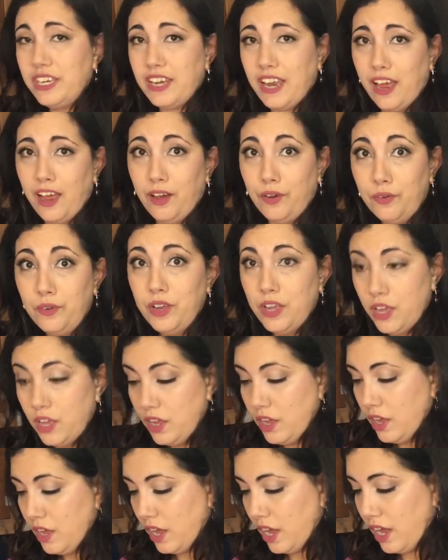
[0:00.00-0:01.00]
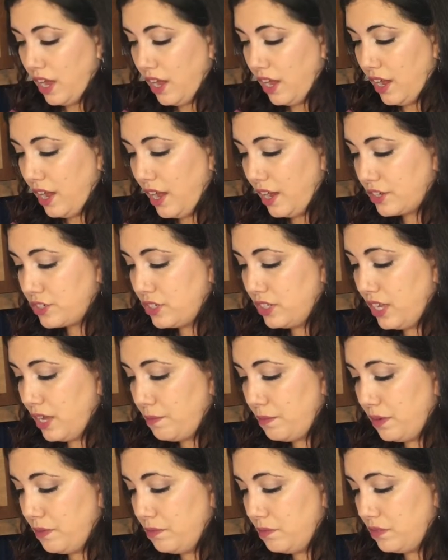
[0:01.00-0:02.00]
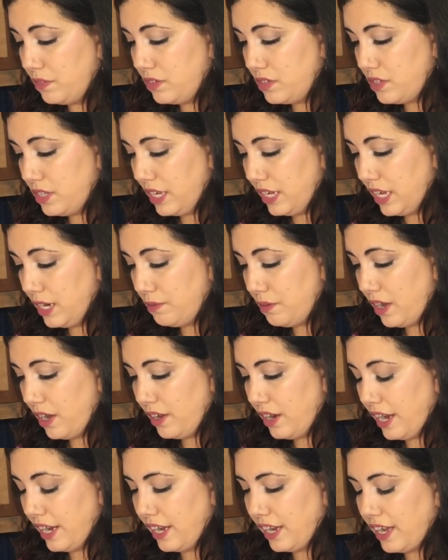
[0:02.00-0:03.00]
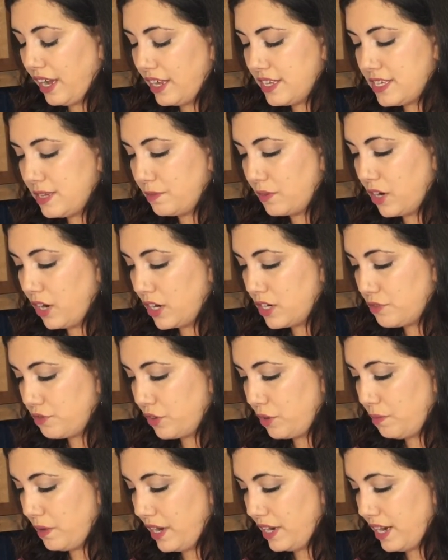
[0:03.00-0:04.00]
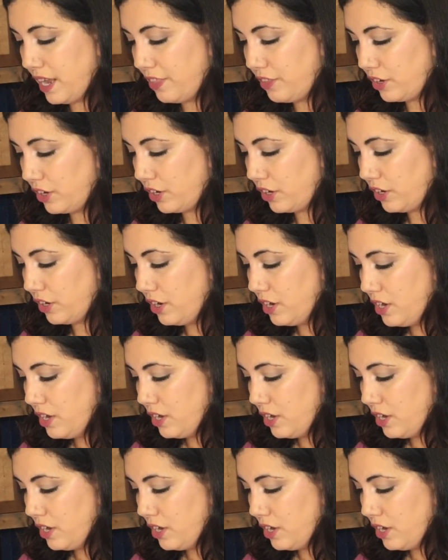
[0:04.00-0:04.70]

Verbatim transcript: now. Uh, actually, I've been thinking about, I got some cards from another